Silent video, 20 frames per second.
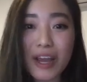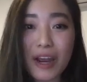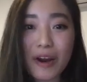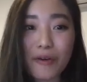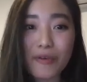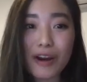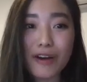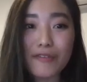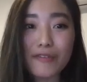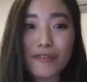
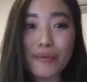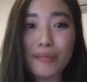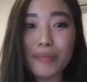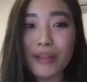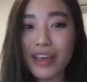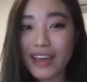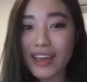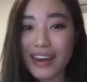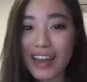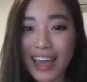Run from
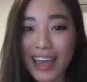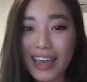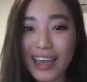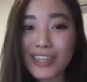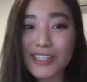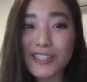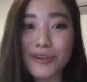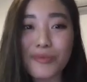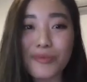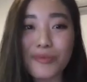plan A
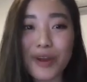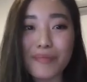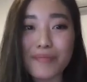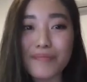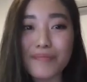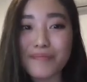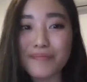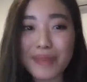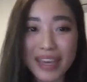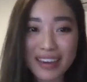to
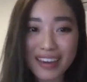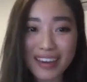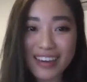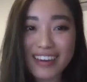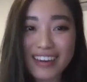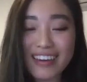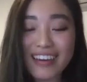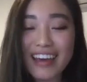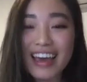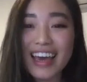run
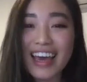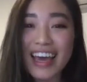B.